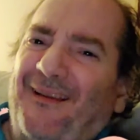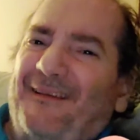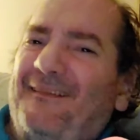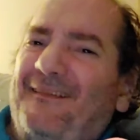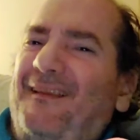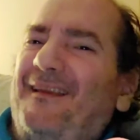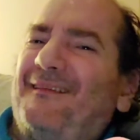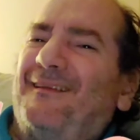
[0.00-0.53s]

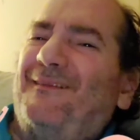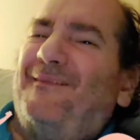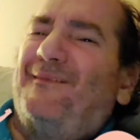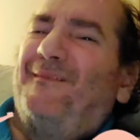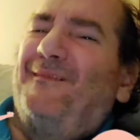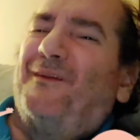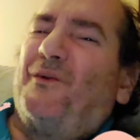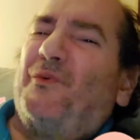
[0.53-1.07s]
It's like
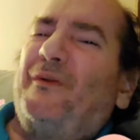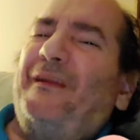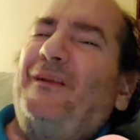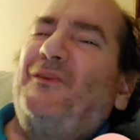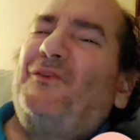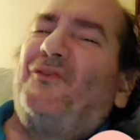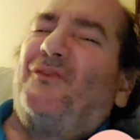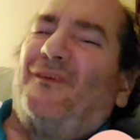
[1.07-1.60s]
this
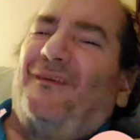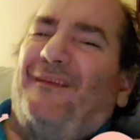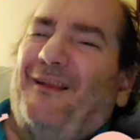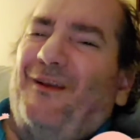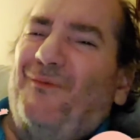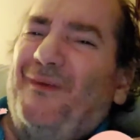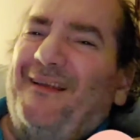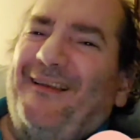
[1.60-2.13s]
creature
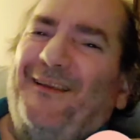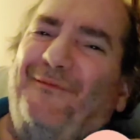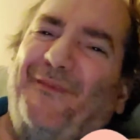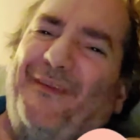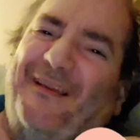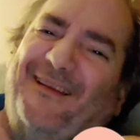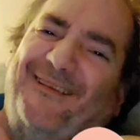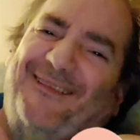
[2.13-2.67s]
that we
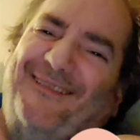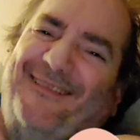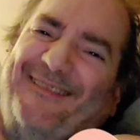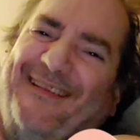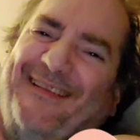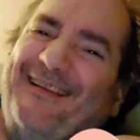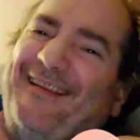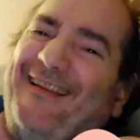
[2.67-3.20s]
live in
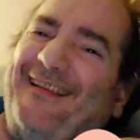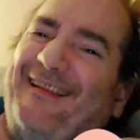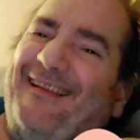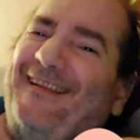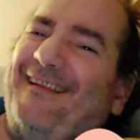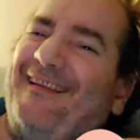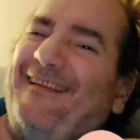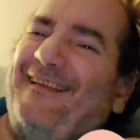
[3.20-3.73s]
that
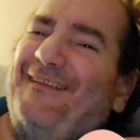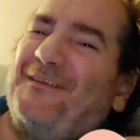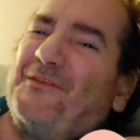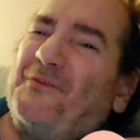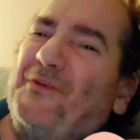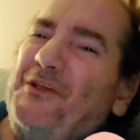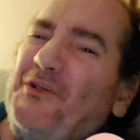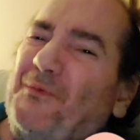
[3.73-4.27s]
it's
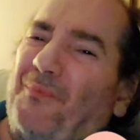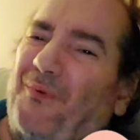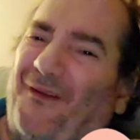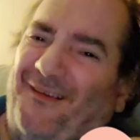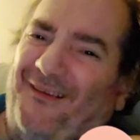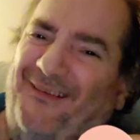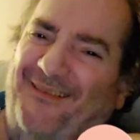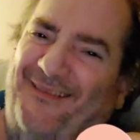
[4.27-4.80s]

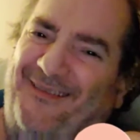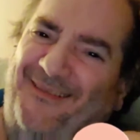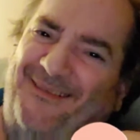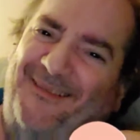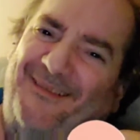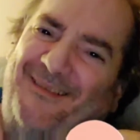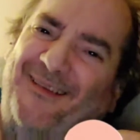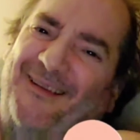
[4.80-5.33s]
creatureable
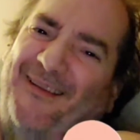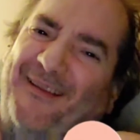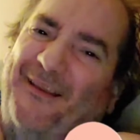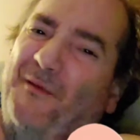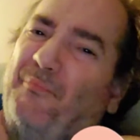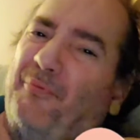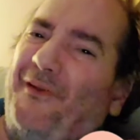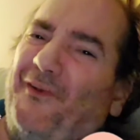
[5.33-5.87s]

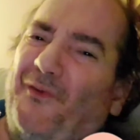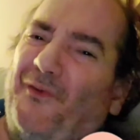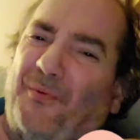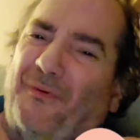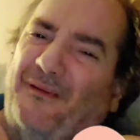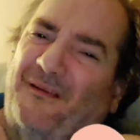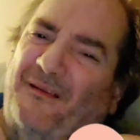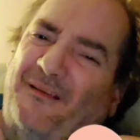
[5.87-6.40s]
and
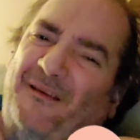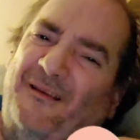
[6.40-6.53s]
preachable.